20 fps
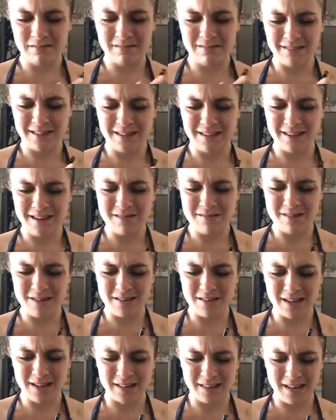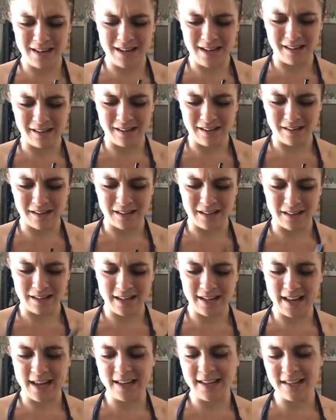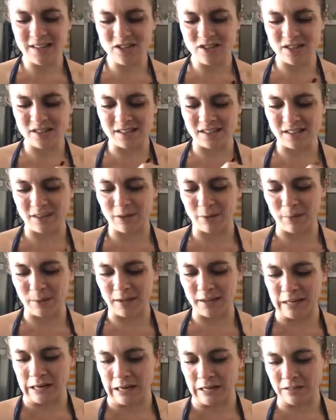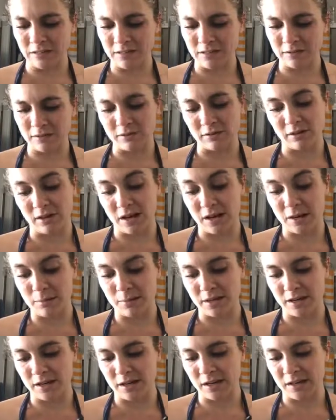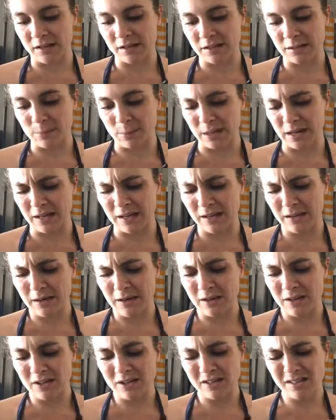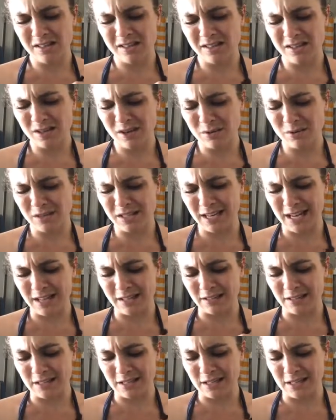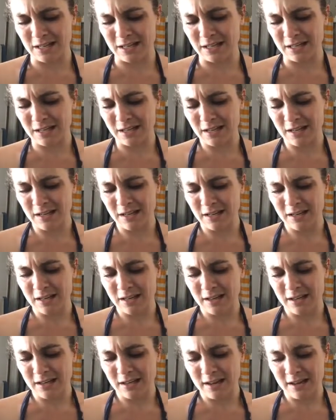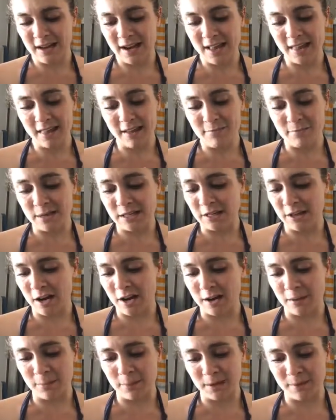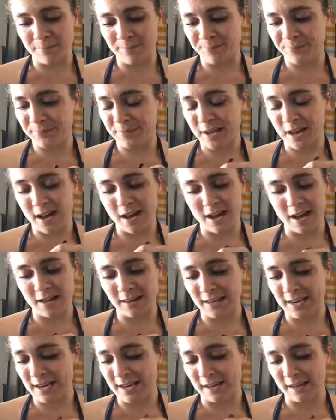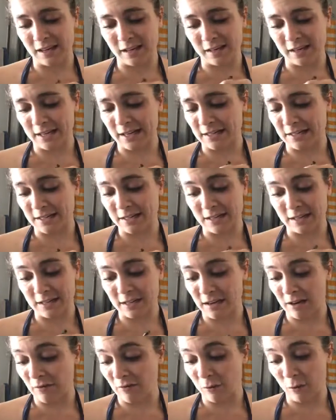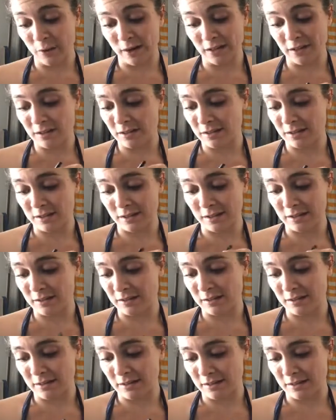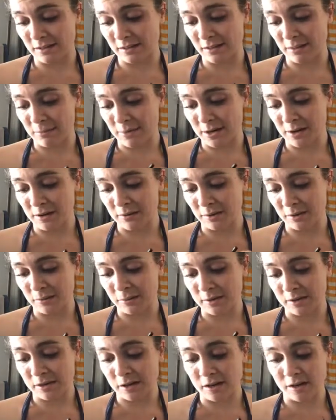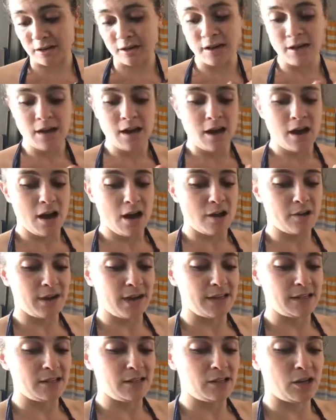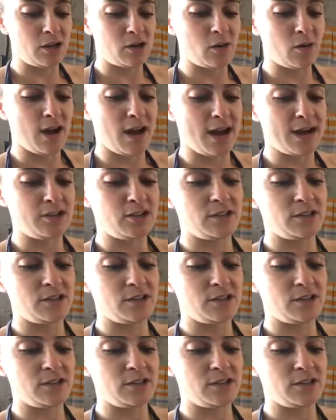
How do you not like Lady Gaga? Like, I guess she's a little bit nuts, or a lot bit nuts, but she's so talented. And I love Madonna, but Lady Gaga has a voice that doesn't compare to with Madonna. Okay, so I